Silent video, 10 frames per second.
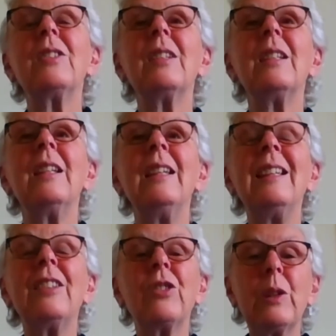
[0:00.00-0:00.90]

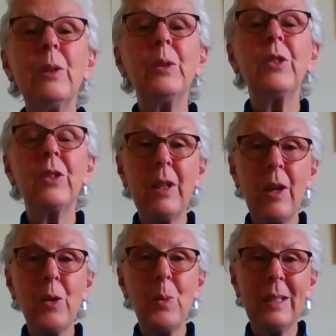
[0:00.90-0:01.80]
excludes
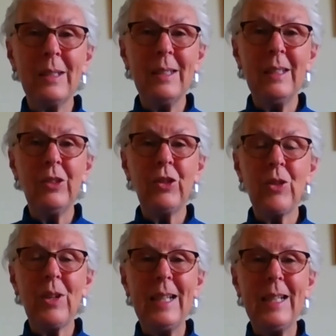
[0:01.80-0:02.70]
no one in this
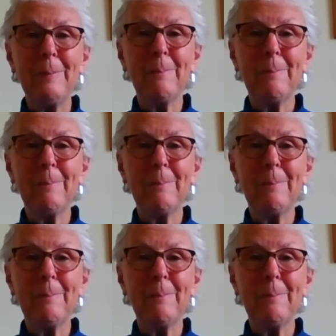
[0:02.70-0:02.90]
training.